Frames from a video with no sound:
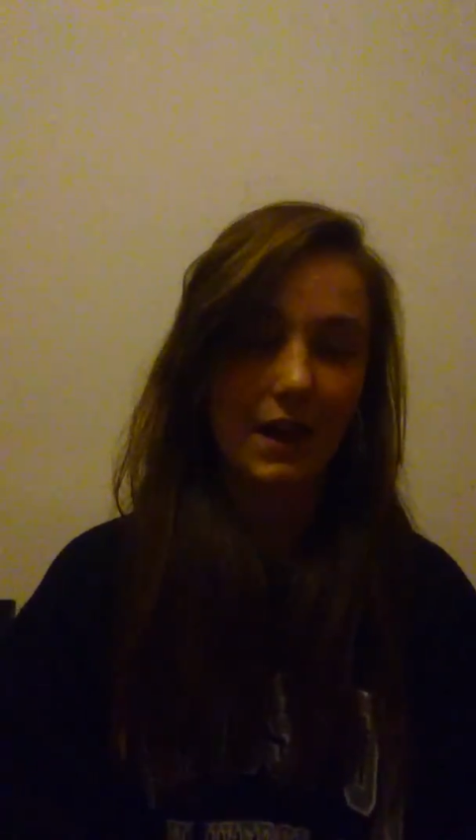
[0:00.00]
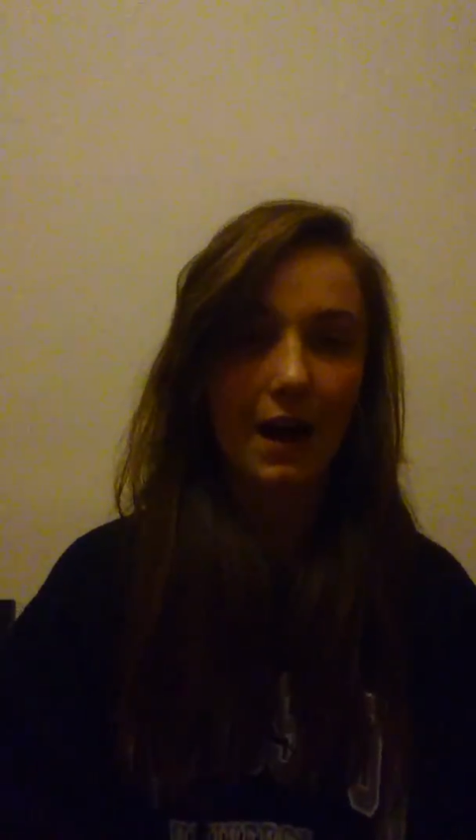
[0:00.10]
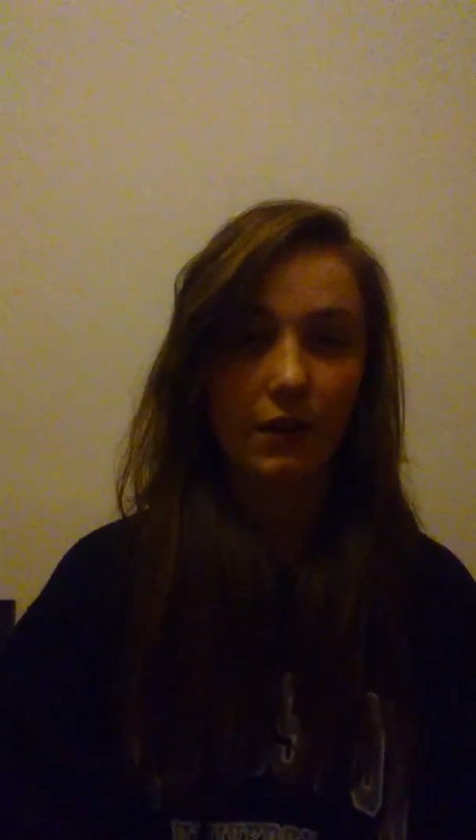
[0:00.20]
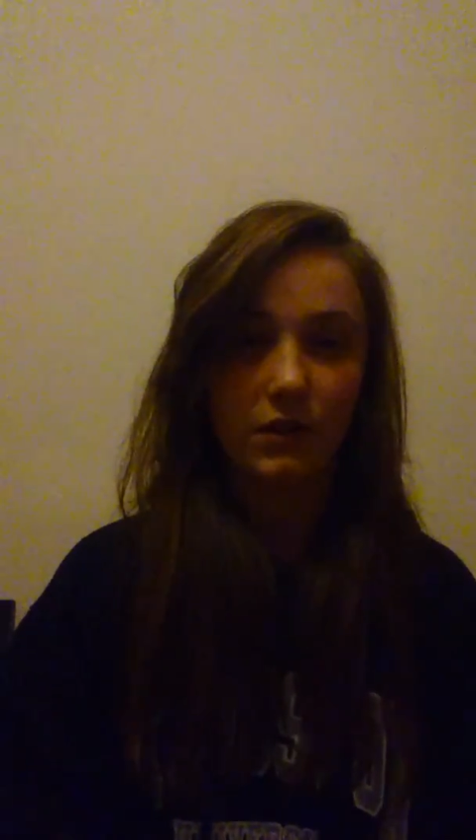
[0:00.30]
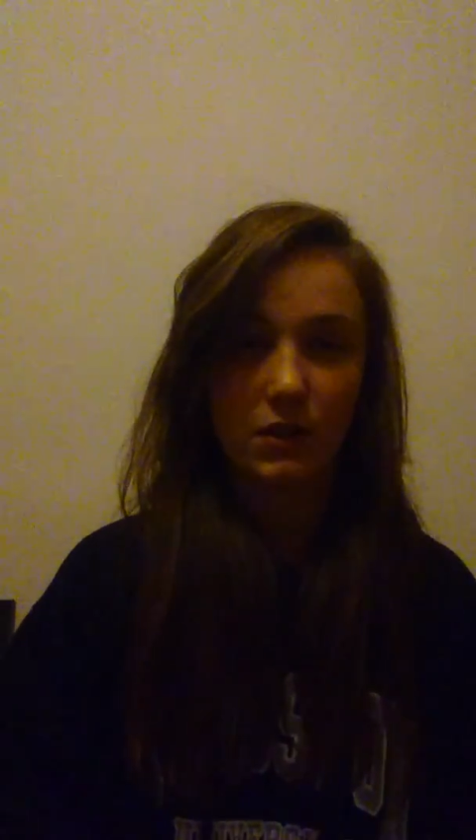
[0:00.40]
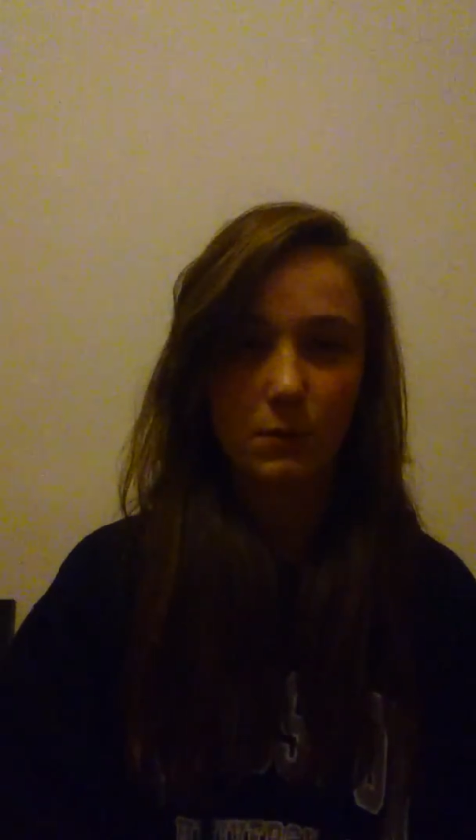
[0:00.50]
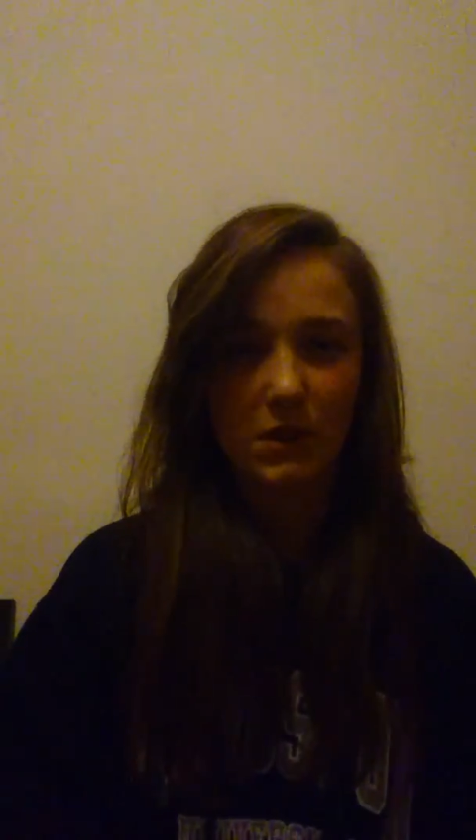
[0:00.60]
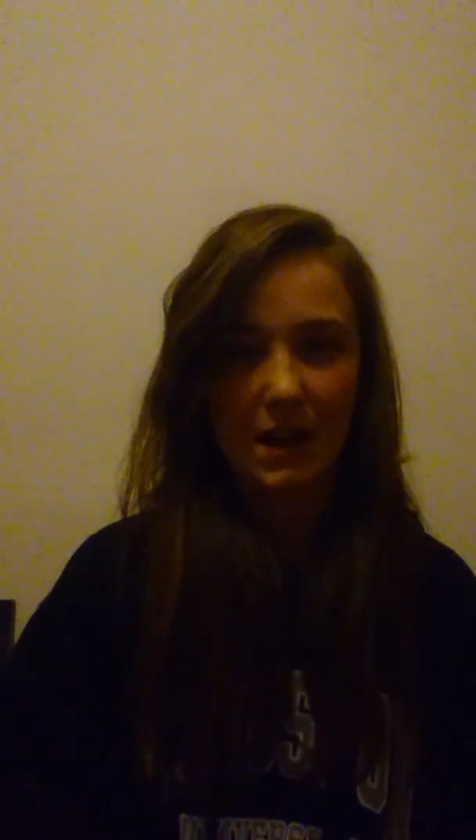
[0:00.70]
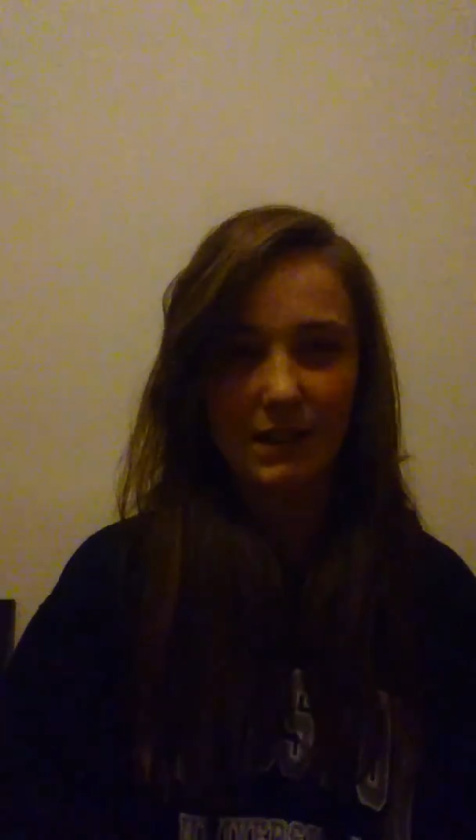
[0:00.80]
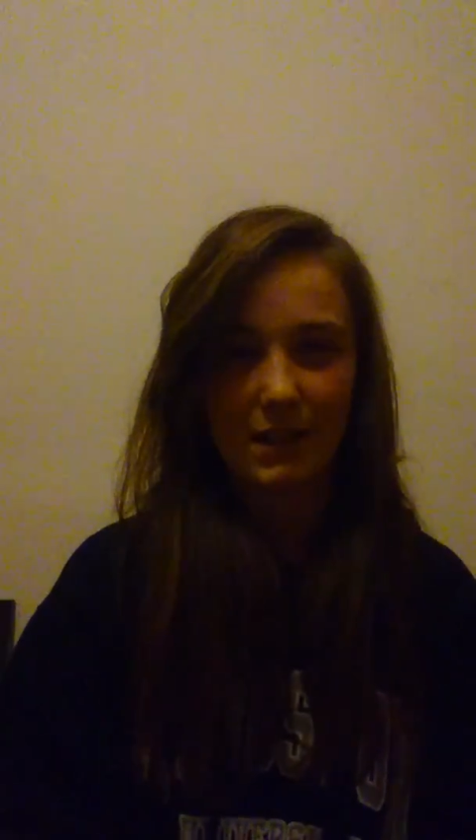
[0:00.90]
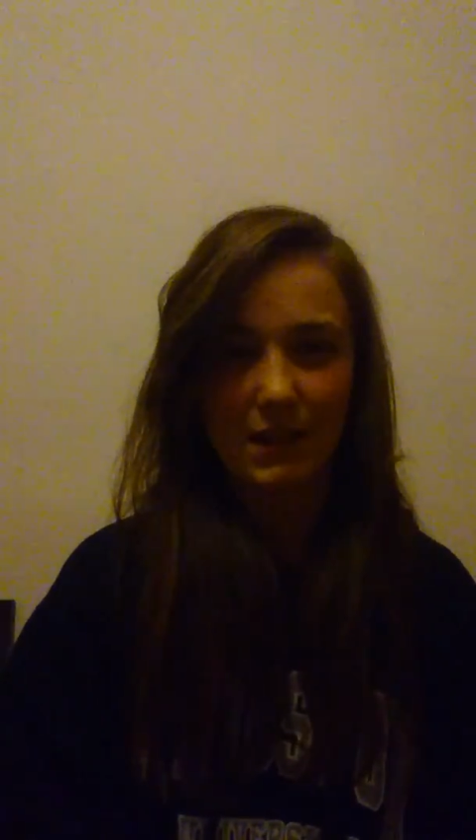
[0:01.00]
characters which had an